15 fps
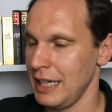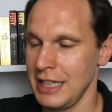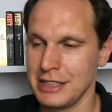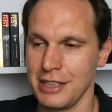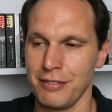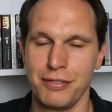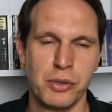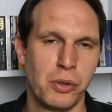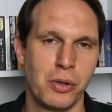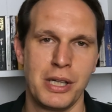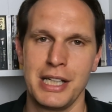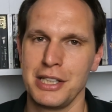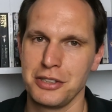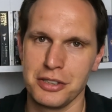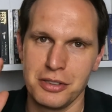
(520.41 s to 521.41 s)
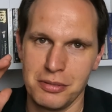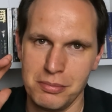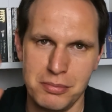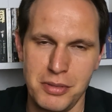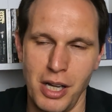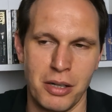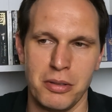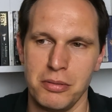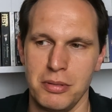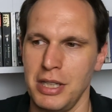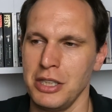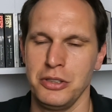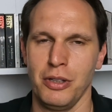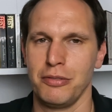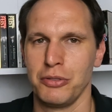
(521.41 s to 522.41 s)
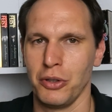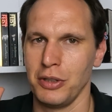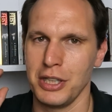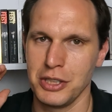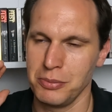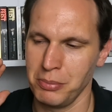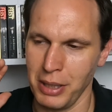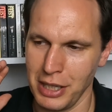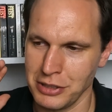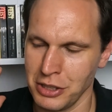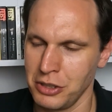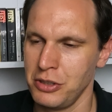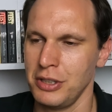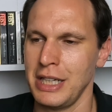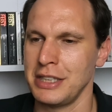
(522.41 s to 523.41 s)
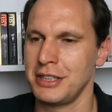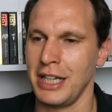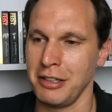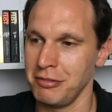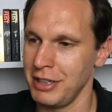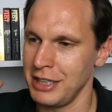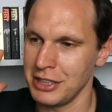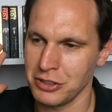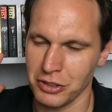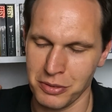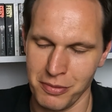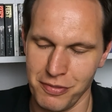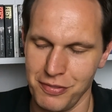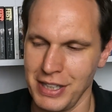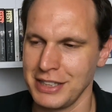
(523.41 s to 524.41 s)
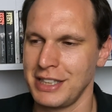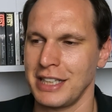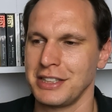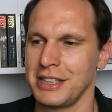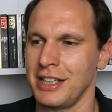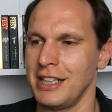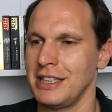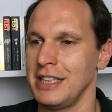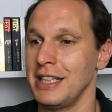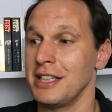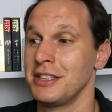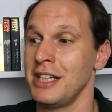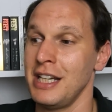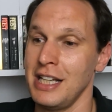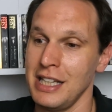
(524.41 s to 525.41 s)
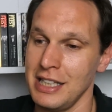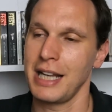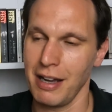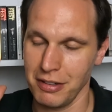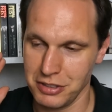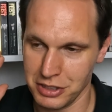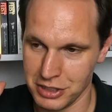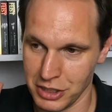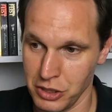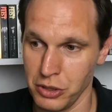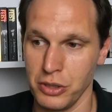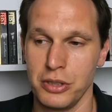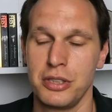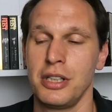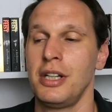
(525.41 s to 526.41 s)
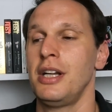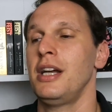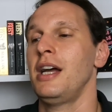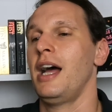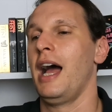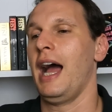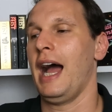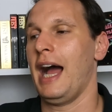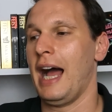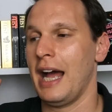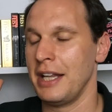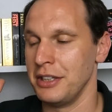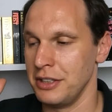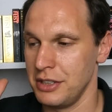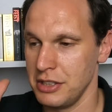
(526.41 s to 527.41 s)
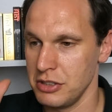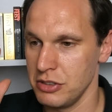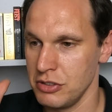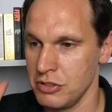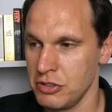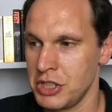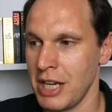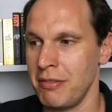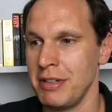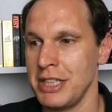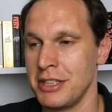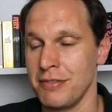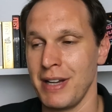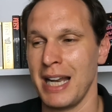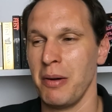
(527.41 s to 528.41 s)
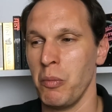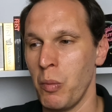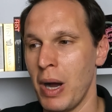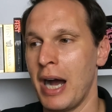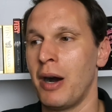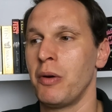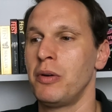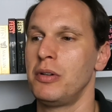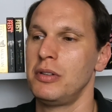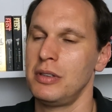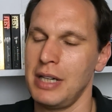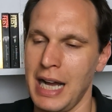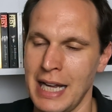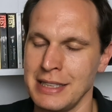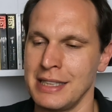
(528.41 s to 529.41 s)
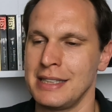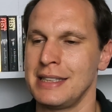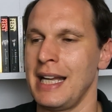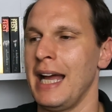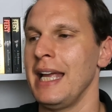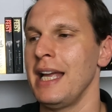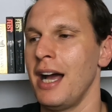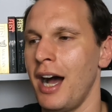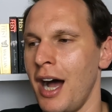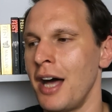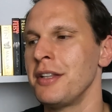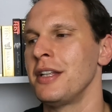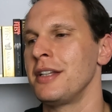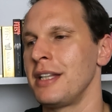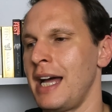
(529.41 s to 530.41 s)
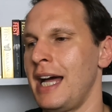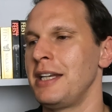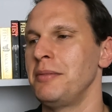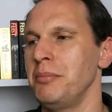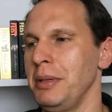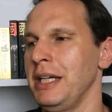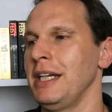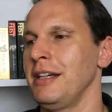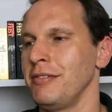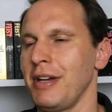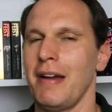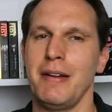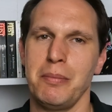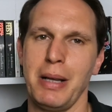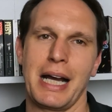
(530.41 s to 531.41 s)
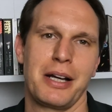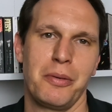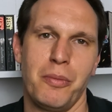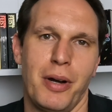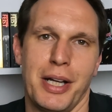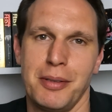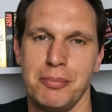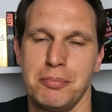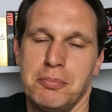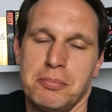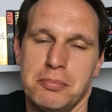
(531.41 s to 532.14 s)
Is it flawless? No, it's not flawless, but it's a good, entertaining read. It's got some fantastic ideas. The characters are good and generally develop well, as I say, other than being very black and white.